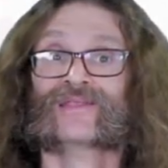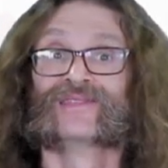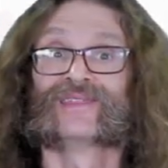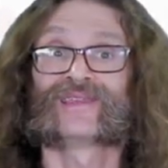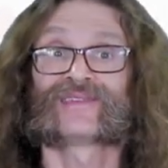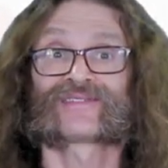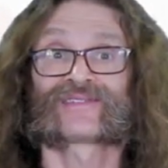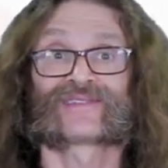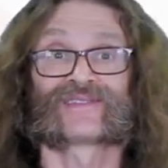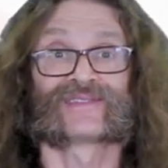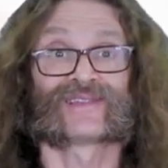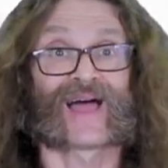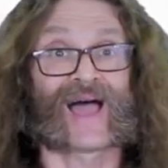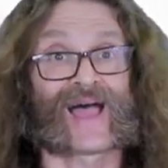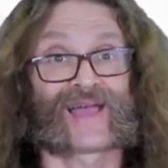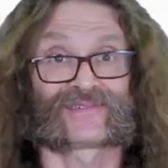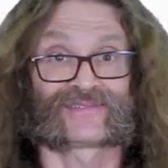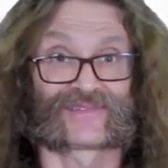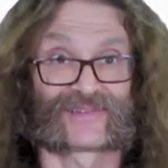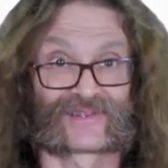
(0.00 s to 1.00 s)
This
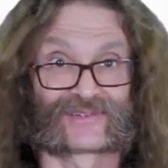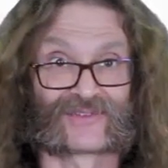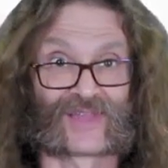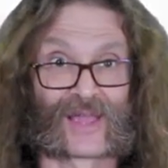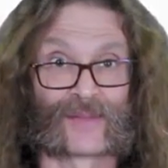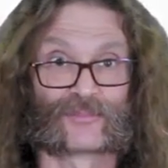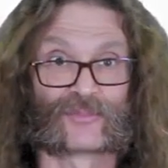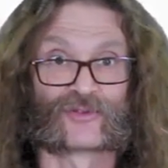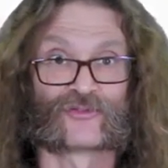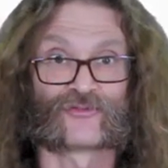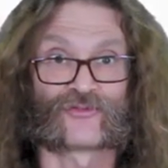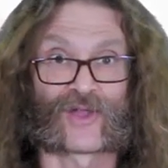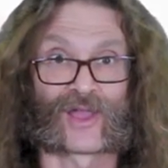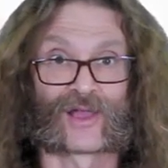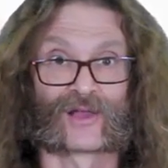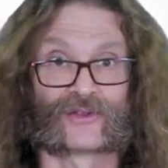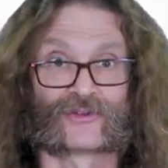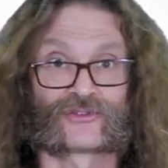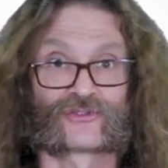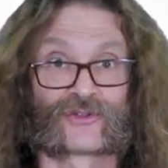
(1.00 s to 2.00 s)
last example
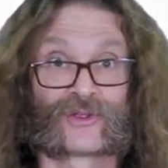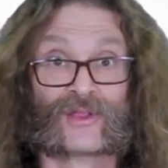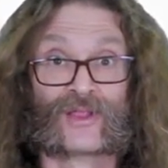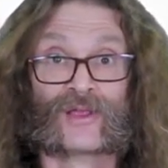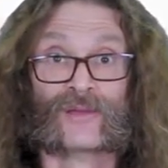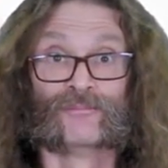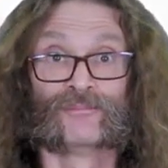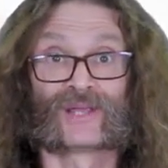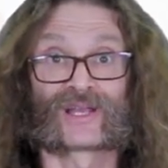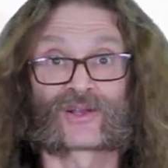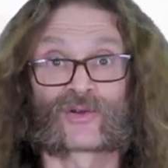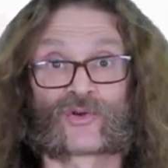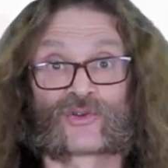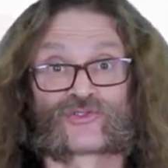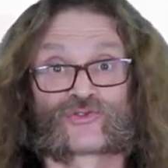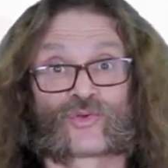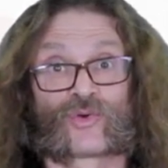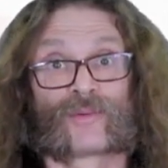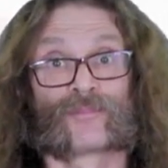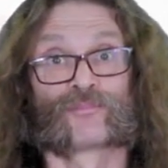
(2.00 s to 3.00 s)
fails
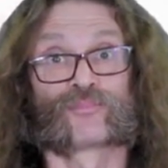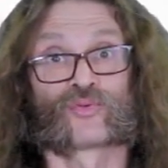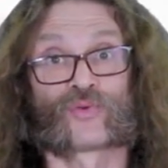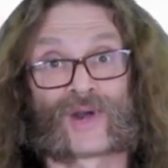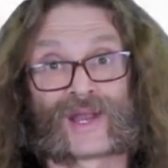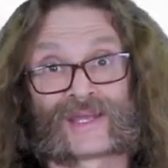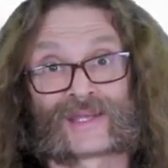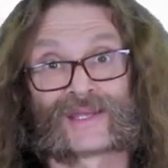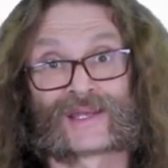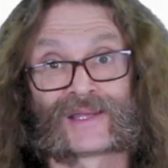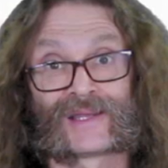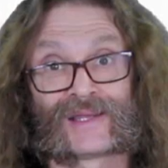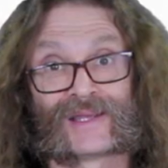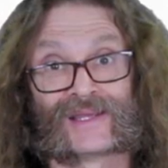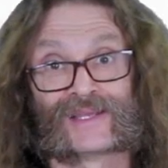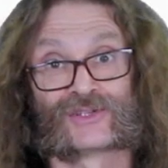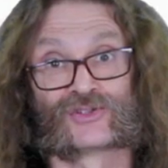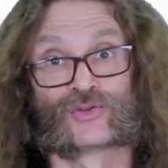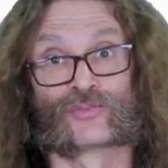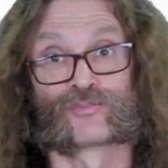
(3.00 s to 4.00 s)
because we're breaking
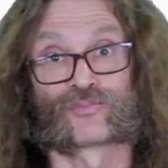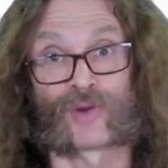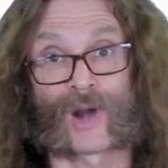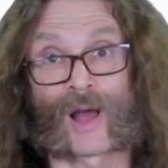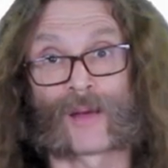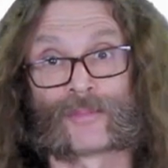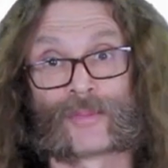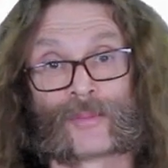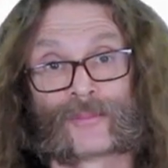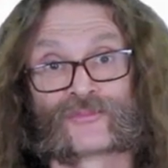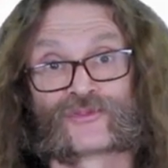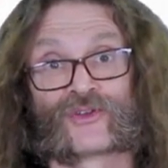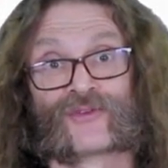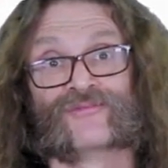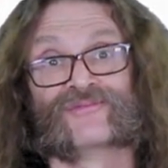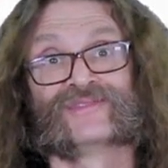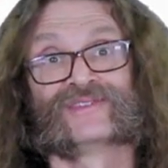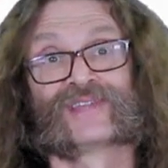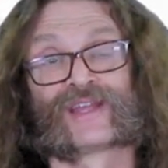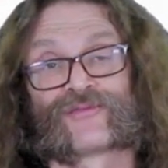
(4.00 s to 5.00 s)
into problems
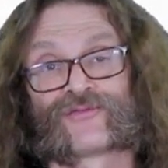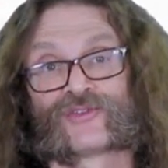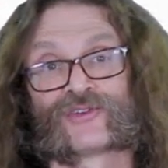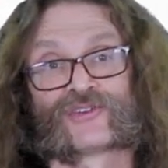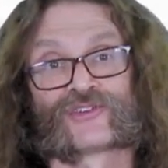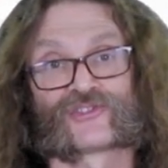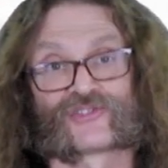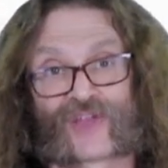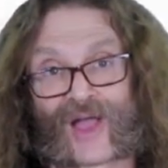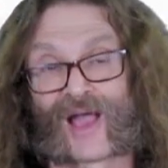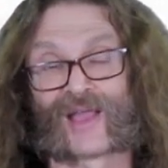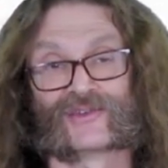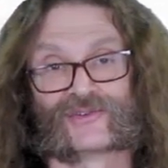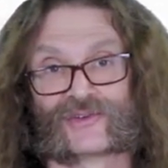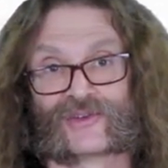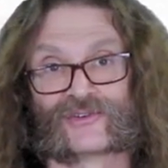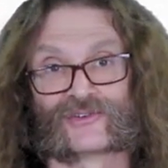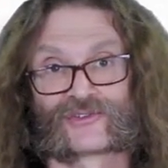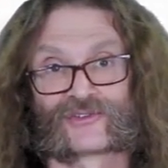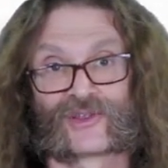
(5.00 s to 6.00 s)
of different
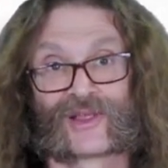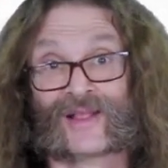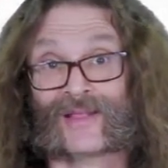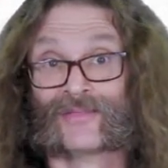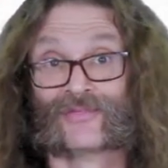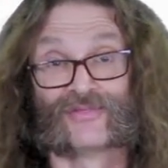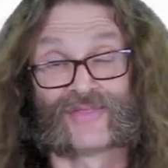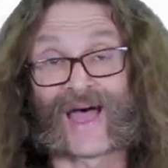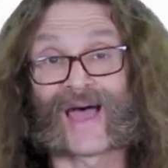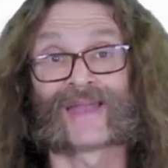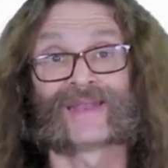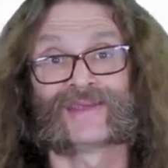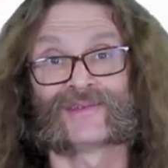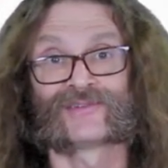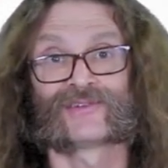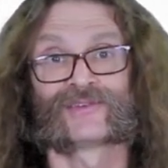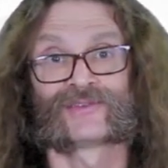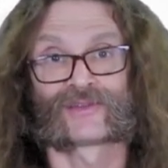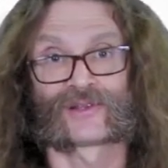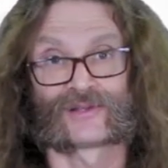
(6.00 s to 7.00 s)
sizes. That
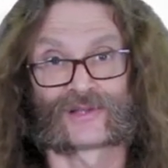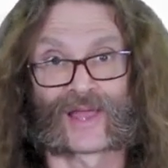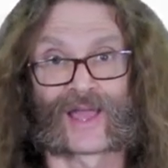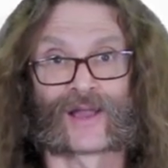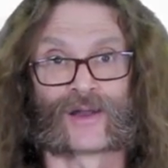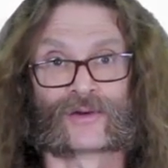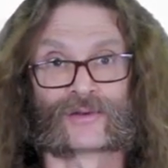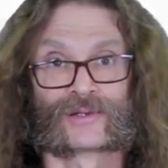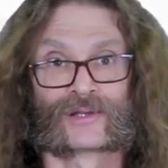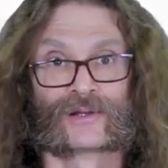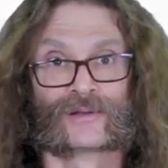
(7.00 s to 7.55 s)
isn't allowed.